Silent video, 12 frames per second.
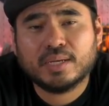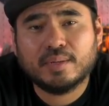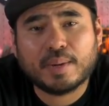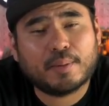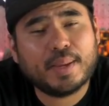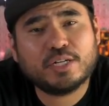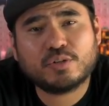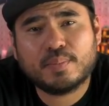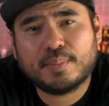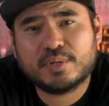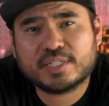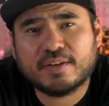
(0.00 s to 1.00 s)
Our Patreon
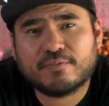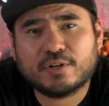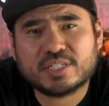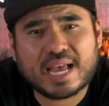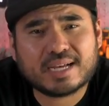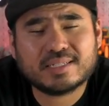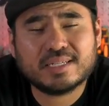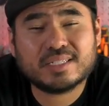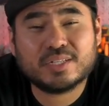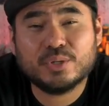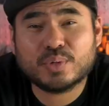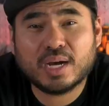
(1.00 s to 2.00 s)
members get first access
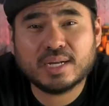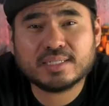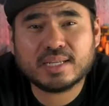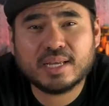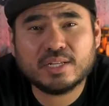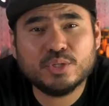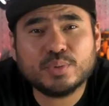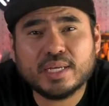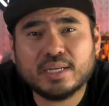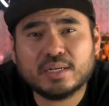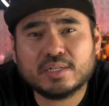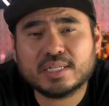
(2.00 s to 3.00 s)
to new content, new
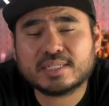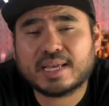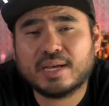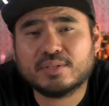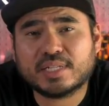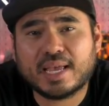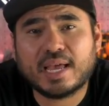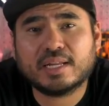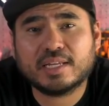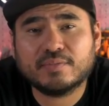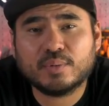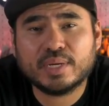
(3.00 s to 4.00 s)
gear, discounts,
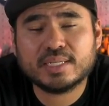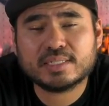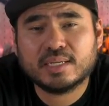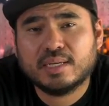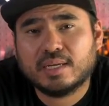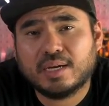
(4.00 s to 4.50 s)
and giveaways.